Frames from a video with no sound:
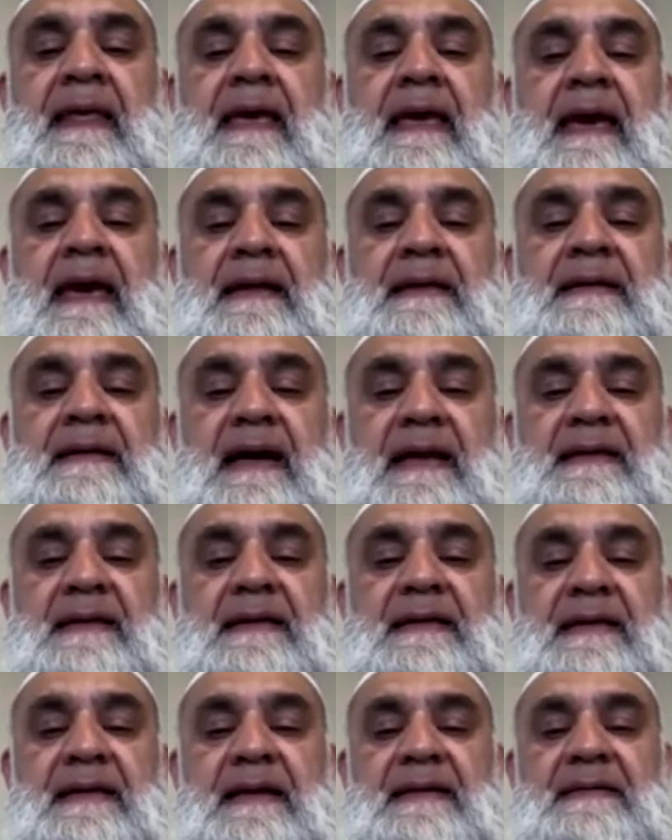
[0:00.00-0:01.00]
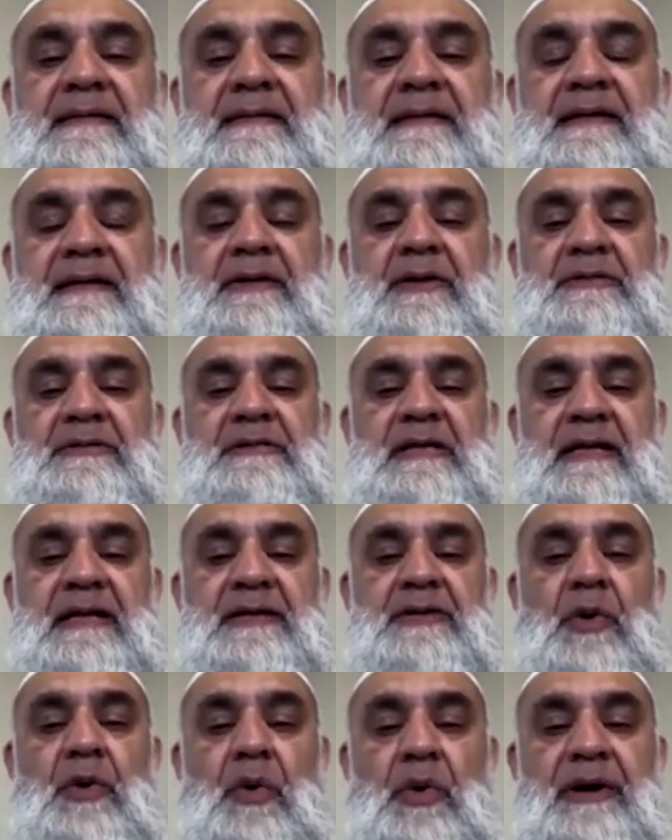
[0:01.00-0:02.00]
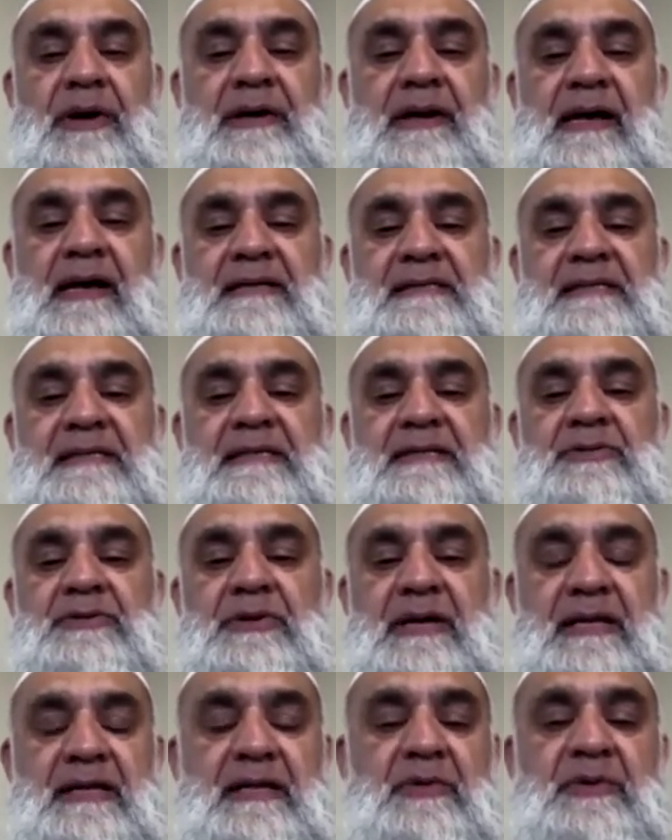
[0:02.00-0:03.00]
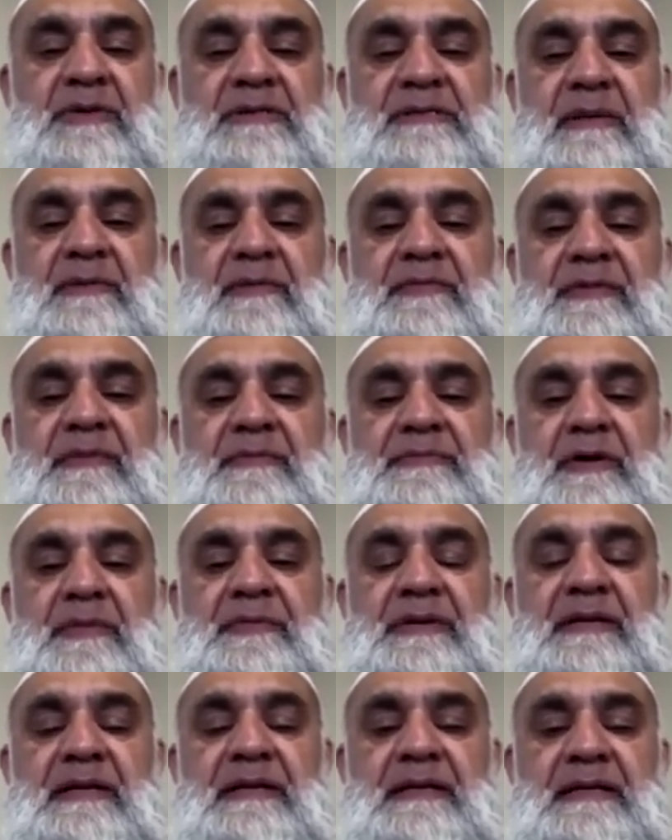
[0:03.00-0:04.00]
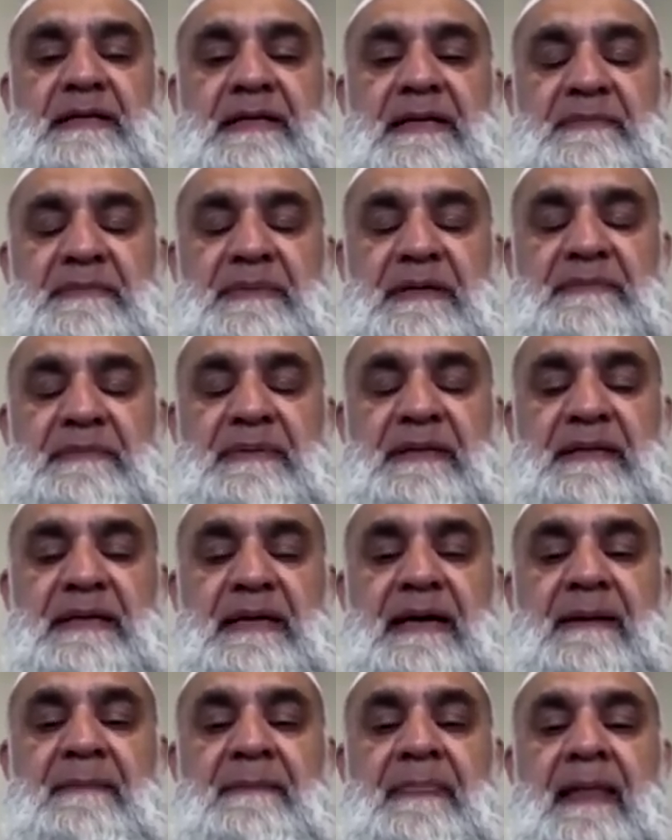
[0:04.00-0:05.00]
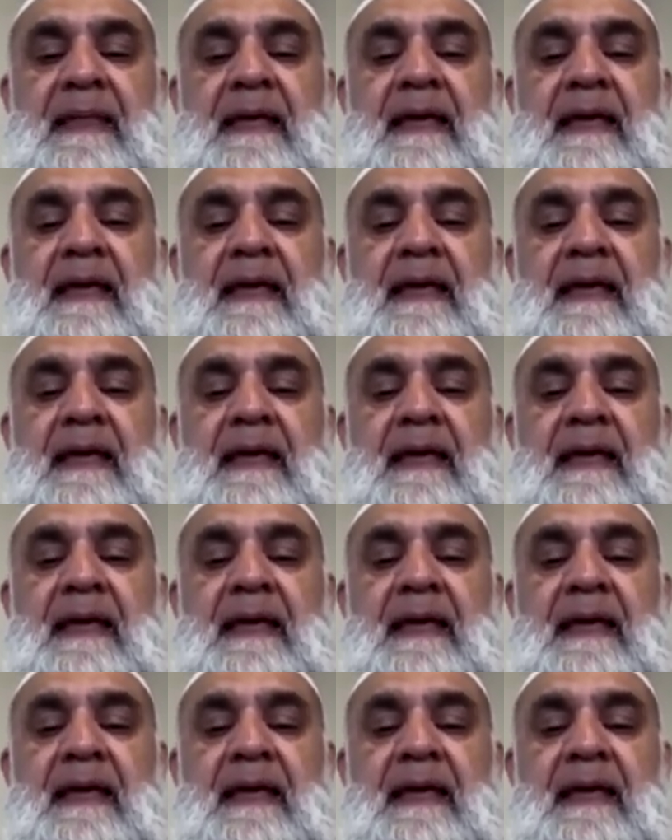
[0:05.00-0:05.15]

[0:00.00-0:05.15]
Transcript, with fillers: And Gandhi then, you know, started organizing together with some of the prominent Indian people here,